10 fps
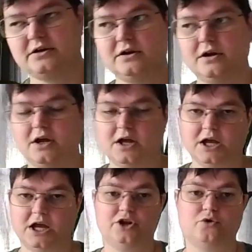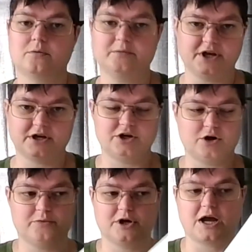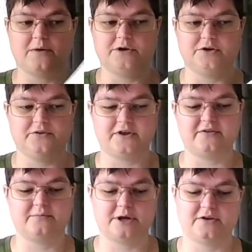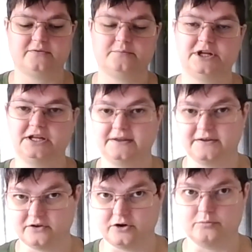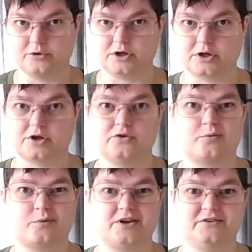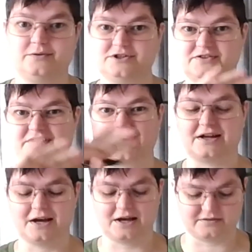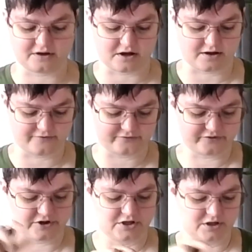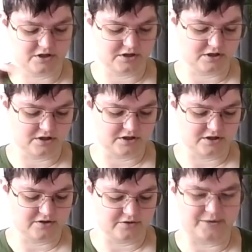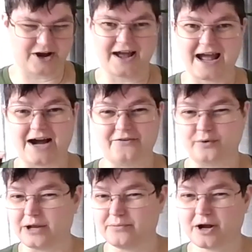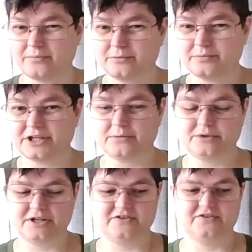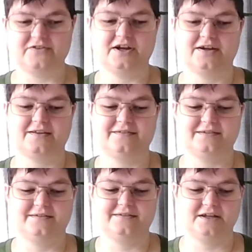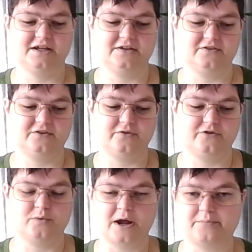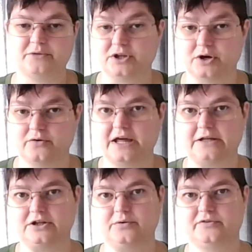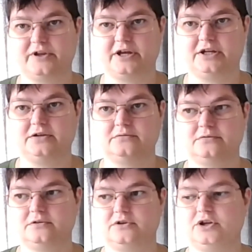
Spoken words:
line. And normally on a notebook, I would use that space, but in this notebook, you don't want to. It just kind of cuts off about halfway probably, but it's just not consistent. And so if you write below that lowest line,